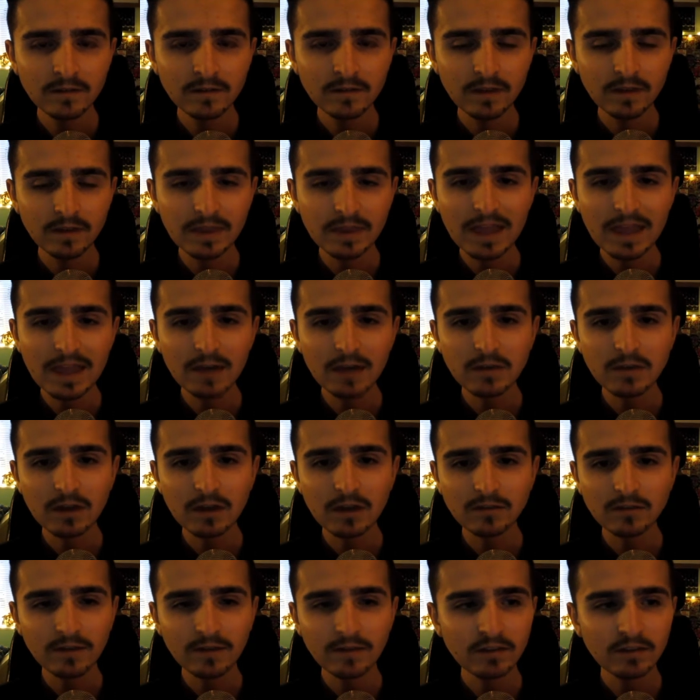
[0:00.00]
Now, yeah, because
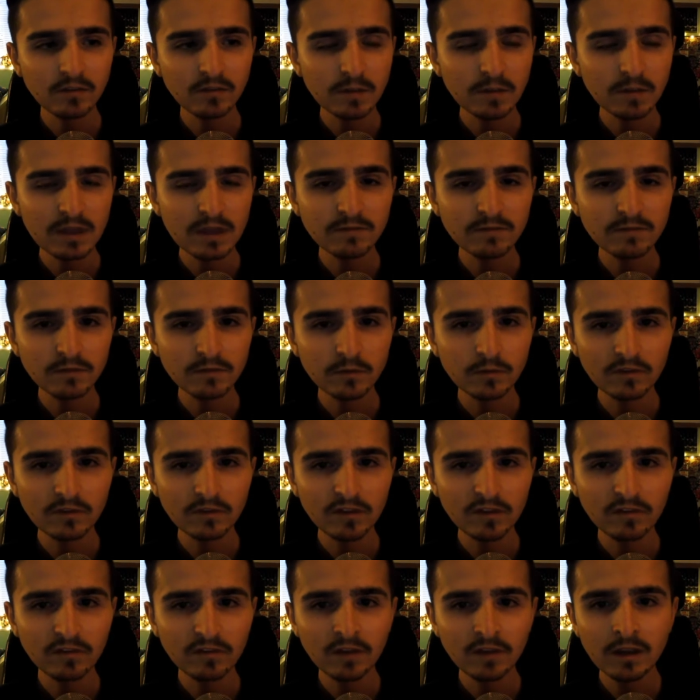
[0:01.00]
I've had so many
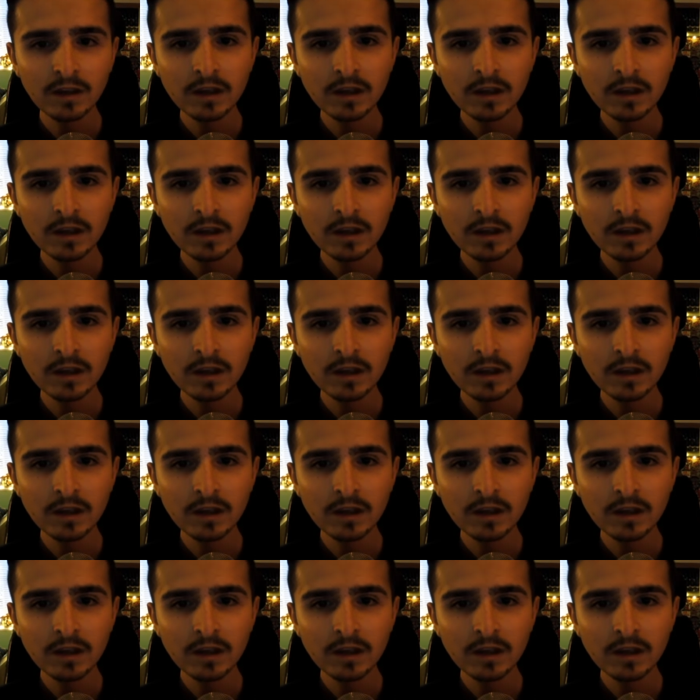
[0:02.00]
influences